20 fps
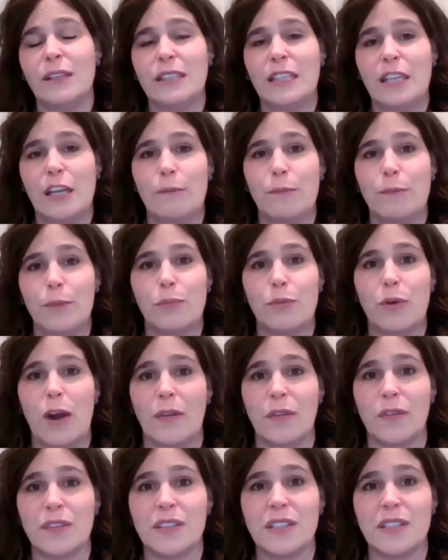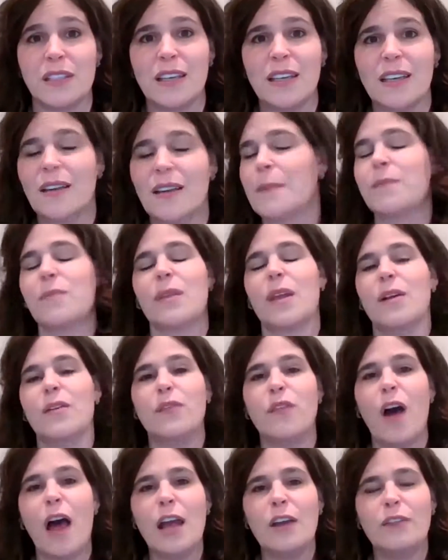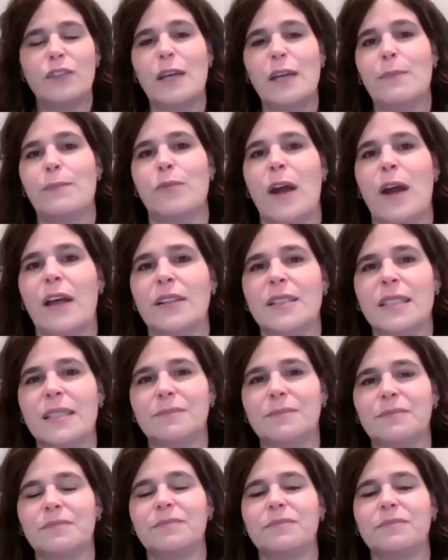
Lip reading: deep breaths. 5 deep breaths.